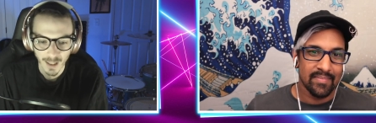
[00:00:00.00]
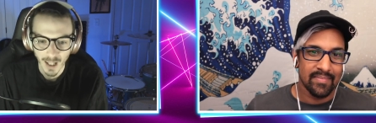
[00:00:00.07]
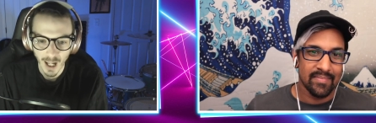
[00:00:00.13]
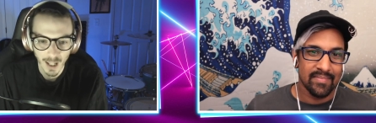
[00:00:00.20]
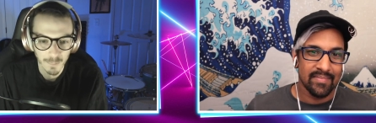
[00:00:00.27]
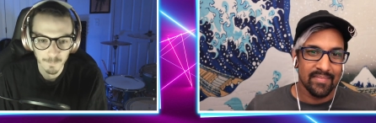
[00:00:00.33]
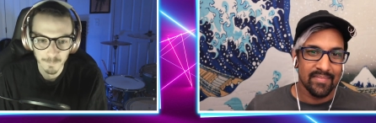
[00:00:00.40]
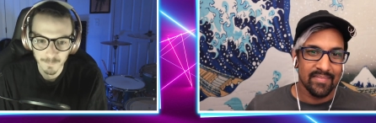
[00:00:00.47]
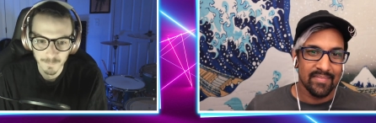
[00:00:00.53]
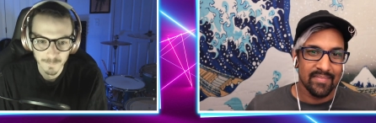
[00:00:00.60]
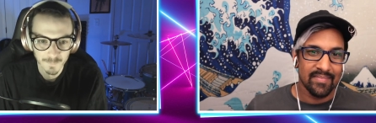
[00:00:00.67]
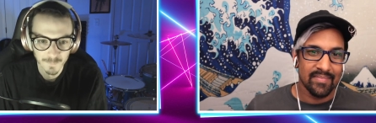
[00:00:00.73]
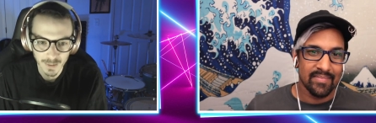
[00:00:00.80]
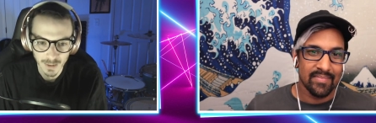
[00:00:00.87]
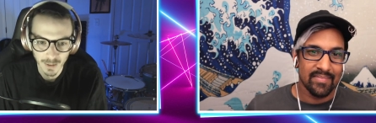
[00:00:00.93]
Speaker 1: I'm,
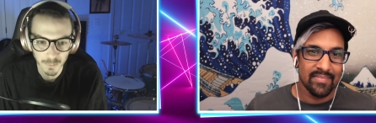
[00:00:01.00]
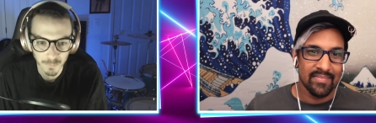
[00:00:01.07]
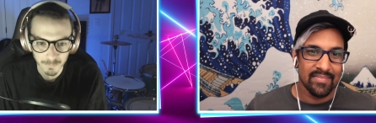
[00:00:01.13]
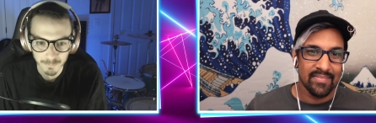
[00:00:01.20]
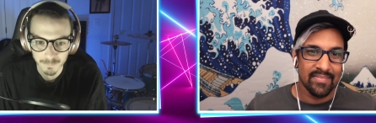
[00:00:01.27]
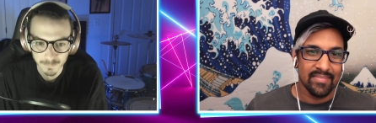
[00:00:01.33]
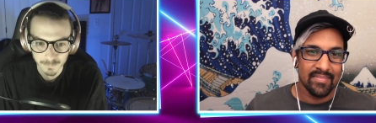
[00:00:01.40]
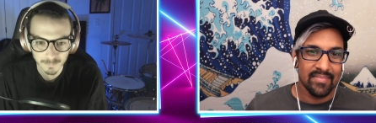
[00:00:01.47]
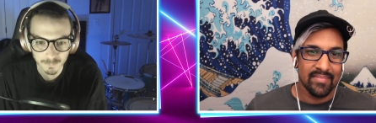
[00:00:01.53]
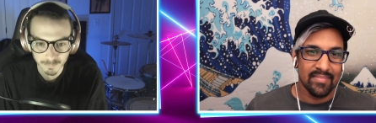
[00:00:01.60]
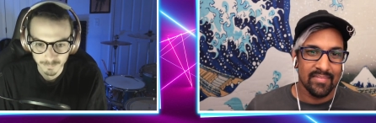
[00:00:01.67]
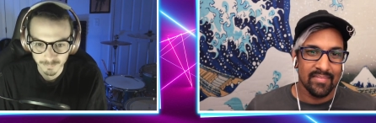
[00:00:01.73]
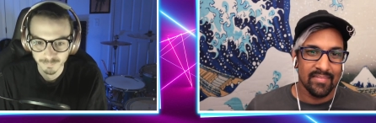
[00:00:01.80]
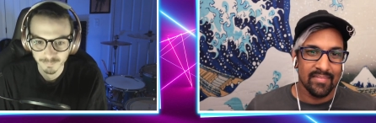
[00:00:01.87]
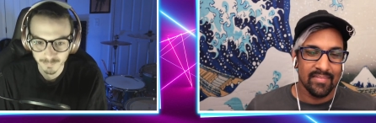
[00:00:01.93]
you know,
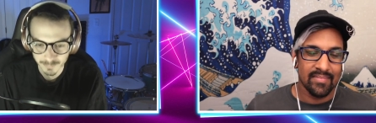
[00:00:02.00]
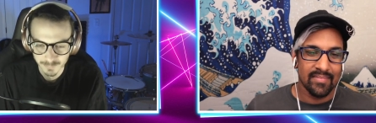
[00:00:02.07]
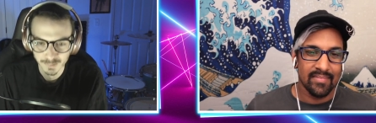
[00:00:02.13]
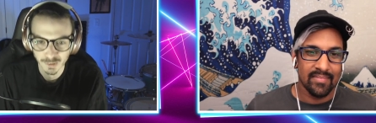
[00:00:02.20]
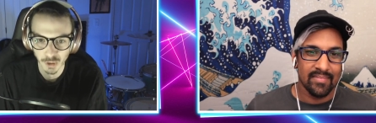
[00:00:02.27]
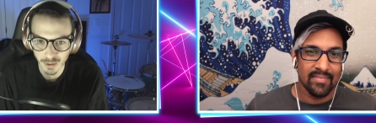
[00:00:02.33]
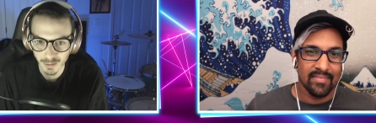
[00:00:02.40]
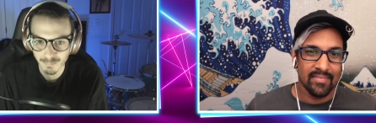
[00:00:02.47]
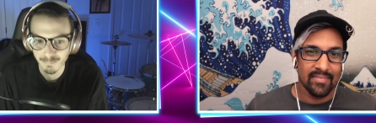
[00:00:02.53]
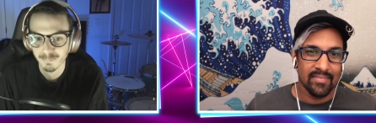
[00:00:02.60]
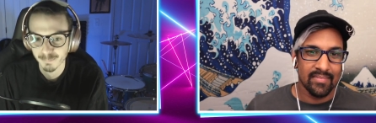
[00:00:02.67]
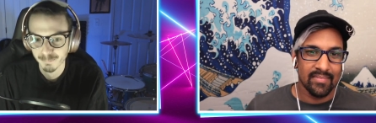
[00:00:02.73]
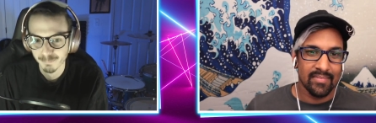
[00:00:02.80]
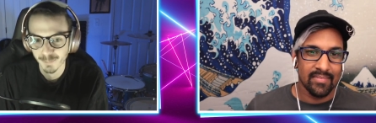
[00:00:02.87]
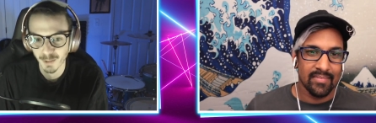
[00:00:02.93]
good,
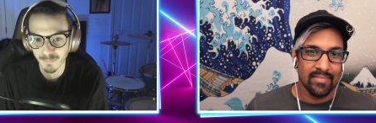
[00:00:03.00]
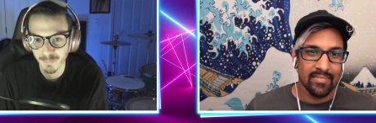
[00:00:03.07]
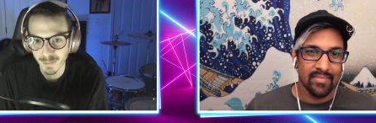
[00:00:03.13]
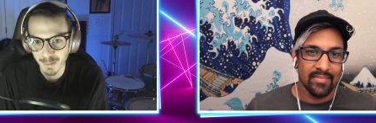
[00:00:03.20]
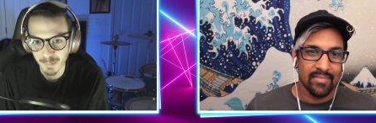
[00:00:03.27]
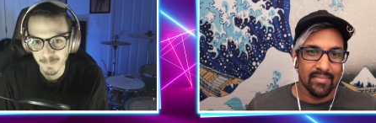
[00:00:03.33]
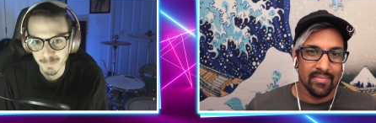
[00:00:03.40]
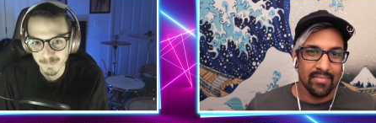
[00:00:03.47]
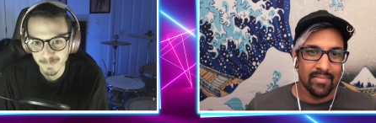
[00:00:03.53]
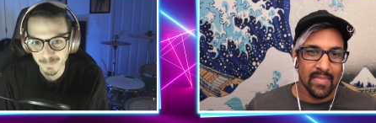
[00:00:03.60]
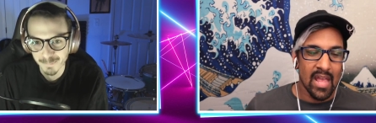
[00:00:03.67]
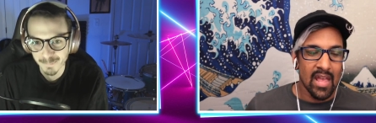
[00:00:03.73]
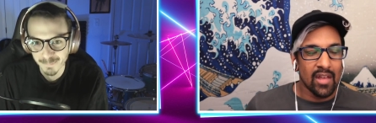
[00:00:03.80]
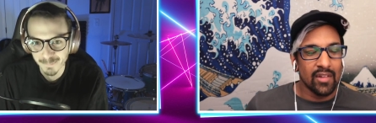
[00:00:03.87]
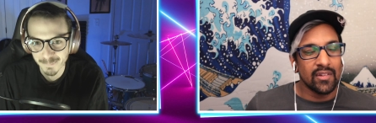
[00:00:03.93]
good for you.
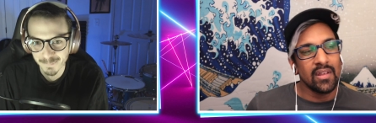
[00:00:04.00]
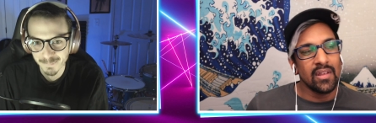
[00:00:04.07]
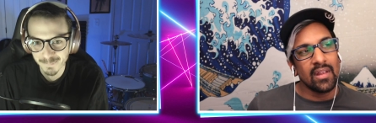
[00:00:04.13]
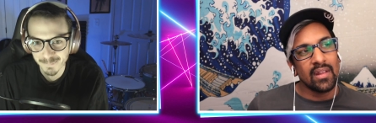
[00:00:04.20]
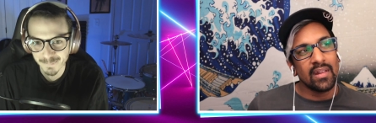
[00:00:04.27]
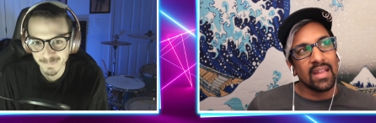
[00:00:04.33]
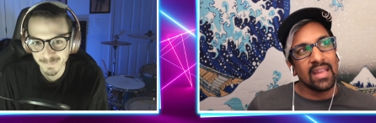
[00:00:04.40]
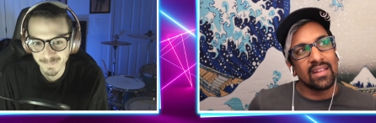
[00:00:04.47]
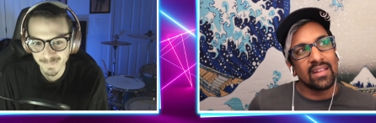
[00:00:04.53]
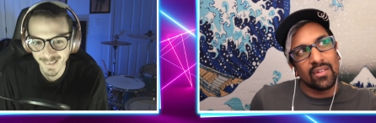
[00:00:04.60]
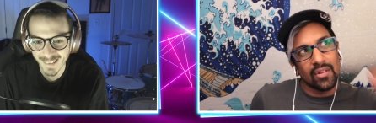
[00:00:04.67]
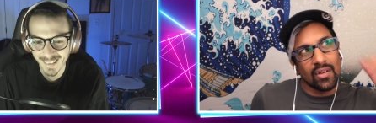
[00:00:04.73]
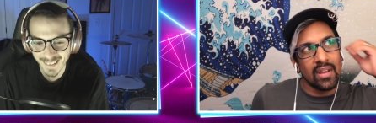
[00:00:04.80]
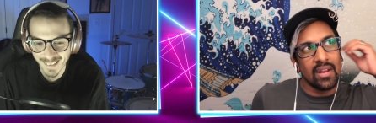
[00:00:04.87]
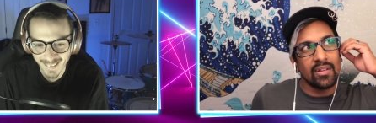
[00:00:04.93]
Speaker 2: See, like,
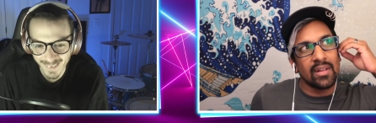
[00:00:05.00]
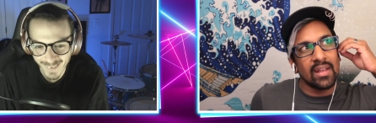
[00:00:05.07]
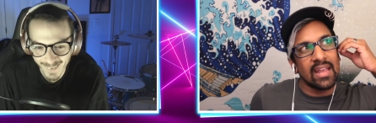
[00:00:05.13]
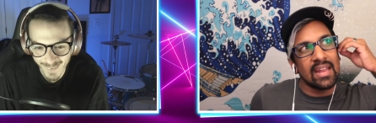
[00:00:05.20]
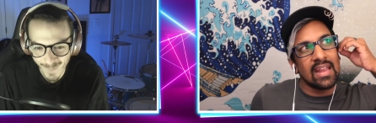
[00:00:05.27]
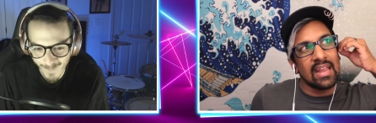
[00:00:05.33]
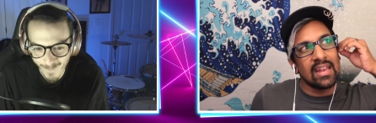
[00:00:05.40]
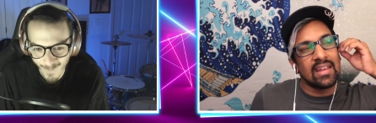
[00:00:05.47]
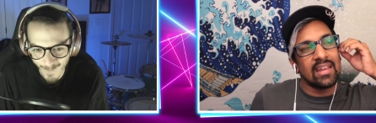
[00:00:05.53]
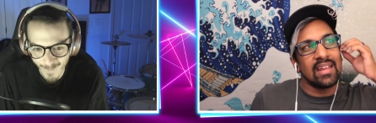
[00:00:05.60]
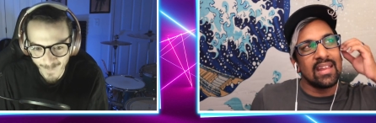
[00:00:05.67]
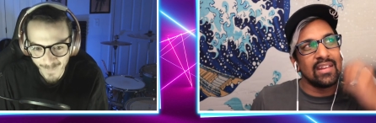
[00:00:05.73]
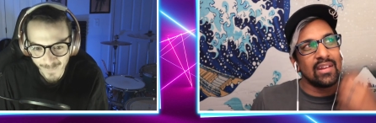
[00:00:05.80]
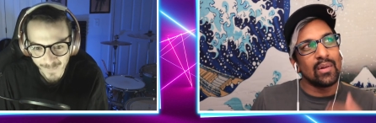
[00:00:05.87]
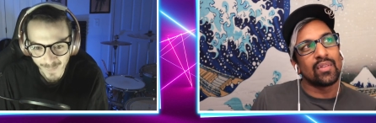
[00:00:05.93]
so here's, a, and, and,
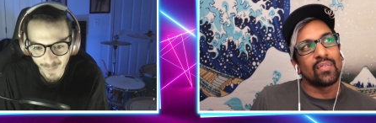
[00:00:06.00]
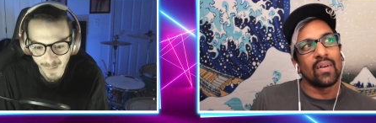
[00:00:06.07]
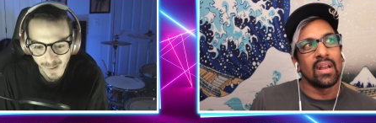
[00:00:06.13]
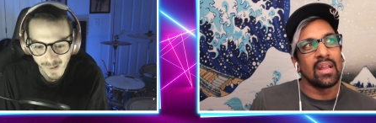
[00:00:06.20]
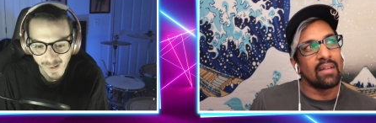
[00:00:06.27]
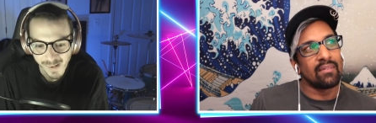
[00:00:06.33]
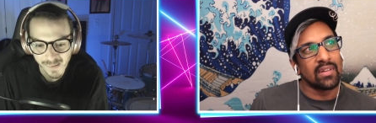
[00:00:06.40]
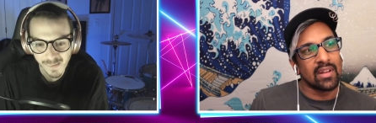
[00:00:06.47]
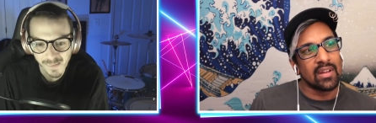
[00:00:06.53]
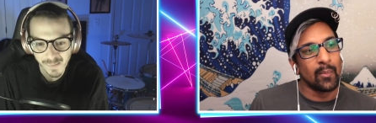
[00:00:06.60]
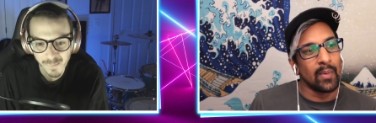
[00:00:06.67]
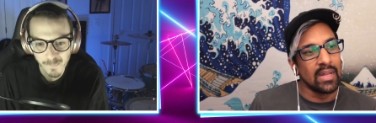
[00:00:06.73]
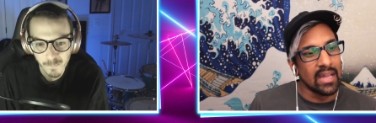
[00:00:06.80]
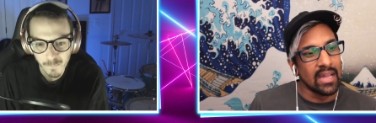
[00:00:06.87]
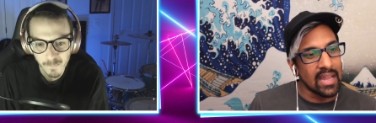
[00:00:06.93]
and, you know, it's funny. Every
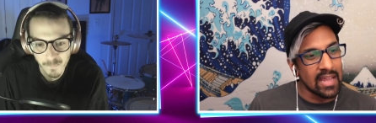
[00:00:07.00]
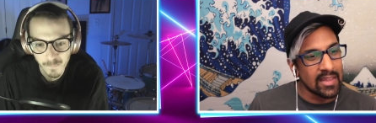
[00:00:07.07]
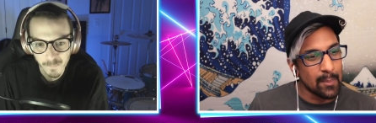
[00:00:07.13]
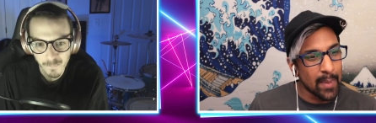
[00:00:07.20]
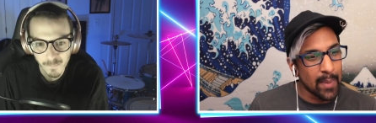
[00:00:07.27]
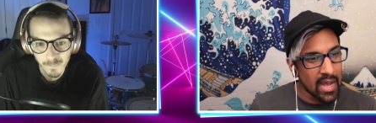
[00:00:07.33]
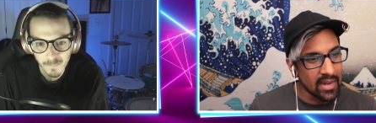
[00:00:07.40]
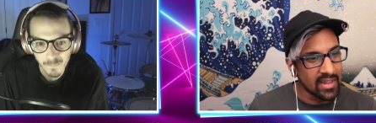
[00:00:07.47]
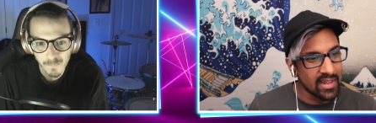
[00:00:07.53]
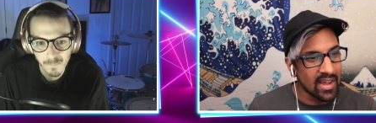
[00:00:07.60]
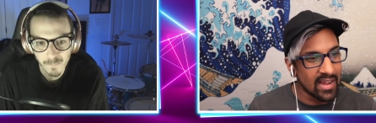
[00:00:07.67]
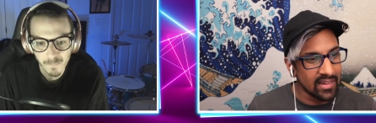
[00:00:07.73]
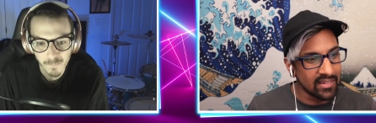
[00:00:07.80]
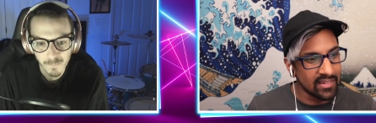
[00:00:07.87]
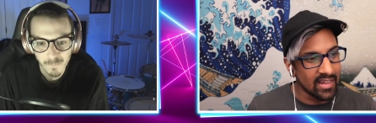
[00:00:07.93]
time we like end the
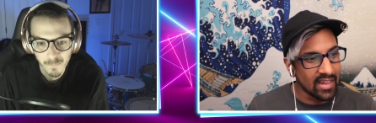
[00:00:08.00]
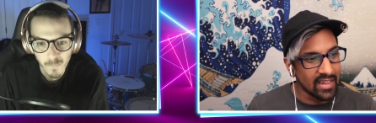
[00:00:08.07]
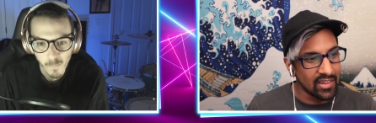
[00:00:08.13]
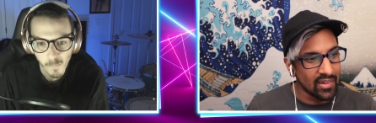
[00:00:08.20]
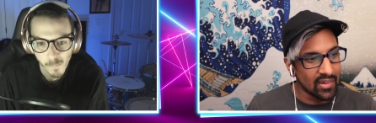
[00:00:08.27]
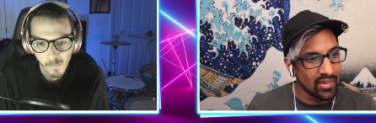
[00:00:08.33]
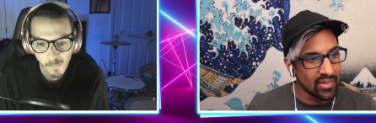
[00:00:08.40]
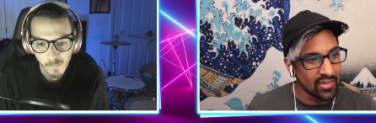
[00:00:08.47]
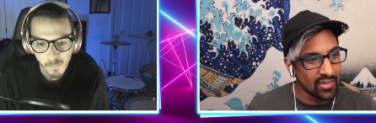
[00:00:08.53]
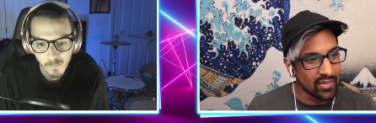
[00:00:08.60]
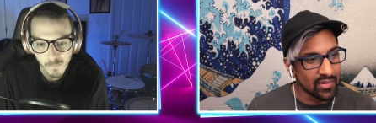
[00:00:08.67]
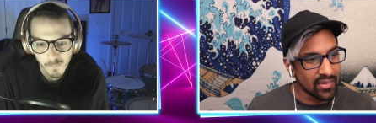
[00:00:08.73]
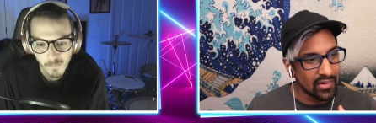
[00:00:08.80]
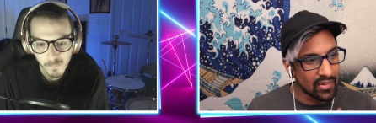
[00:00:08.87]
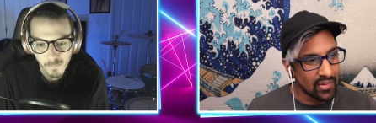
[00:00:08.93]
podcast, like you'll
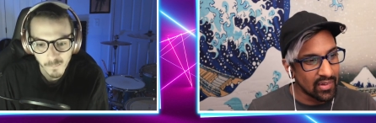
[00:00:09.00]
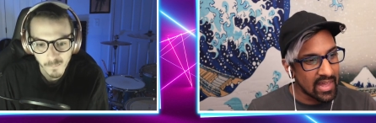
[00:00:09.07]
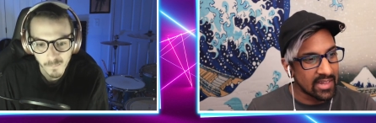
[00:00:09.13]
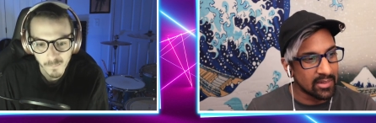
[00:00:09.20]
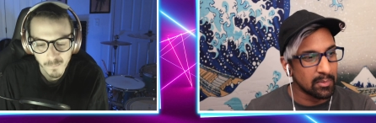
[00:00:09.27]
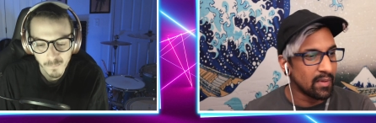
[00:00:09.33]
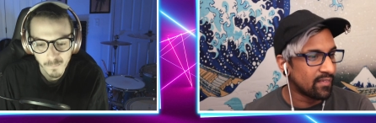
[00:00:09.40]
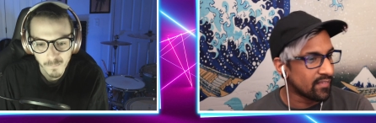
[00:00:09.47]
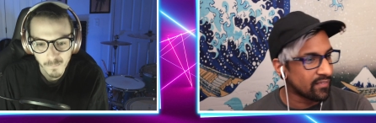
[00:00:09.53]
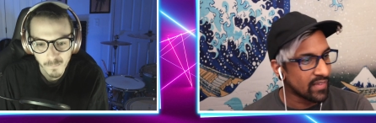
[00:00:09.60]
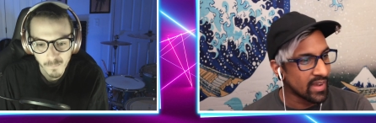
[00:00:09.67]
you'll you'll ask me for